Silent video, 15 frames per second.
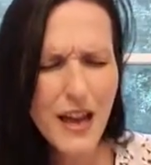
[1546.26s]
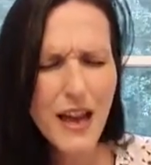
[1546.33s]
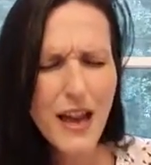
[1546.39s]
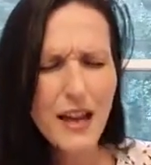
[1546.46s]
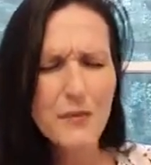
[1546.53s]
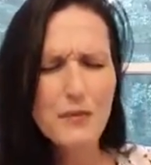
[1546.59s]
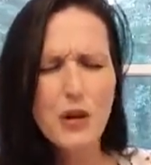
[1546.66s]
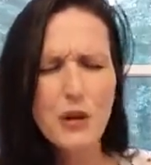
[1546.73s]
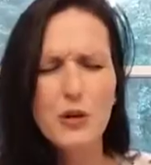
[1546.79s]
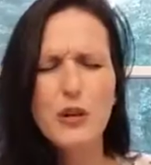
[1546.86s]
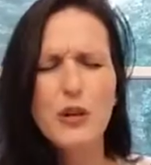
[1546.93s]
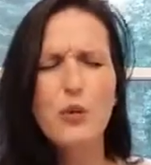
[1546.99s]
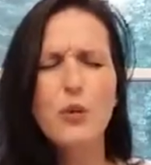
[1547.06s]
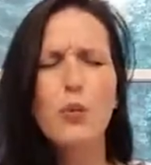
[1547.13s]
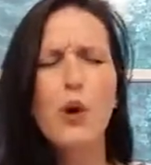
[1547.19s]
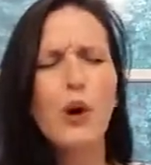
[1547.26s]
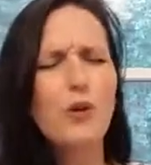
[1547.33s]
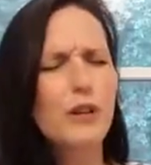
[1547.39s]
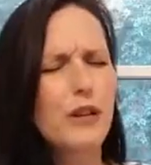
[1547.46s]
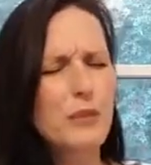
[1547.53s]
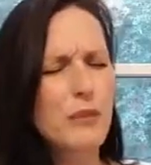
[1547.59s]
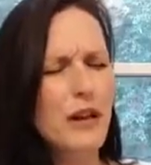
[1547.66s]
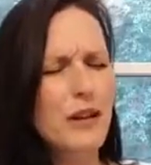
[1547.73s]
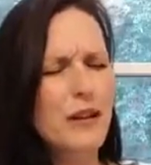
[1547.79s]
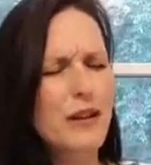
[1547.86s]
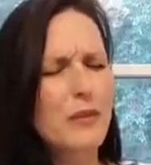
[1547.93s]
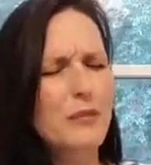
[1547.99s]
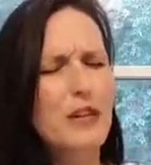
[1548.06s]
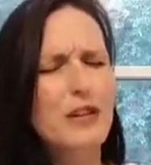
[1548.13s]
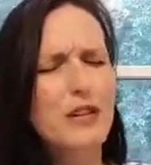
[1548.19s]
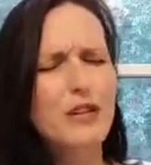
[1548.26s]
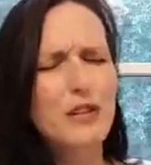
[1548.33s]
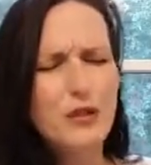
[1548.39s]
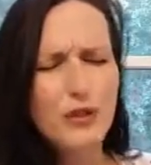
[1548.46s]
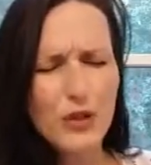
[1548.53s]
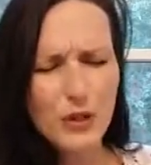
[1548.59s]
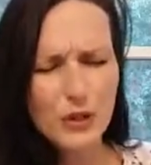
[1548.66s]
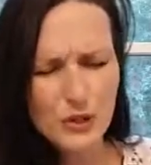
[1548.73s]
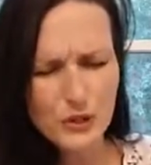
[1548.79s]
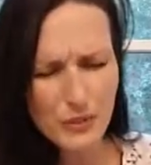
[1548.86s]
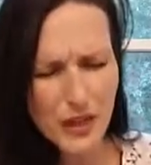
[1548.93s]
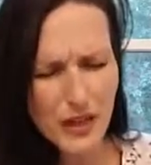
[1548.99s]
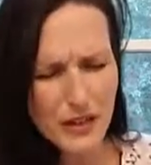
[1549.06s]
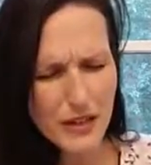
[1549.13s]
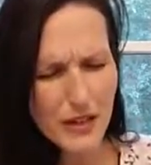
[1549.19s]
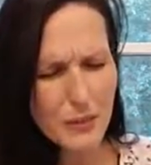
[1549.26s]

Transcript: And I'm not worried about it. I'm not concerned about it.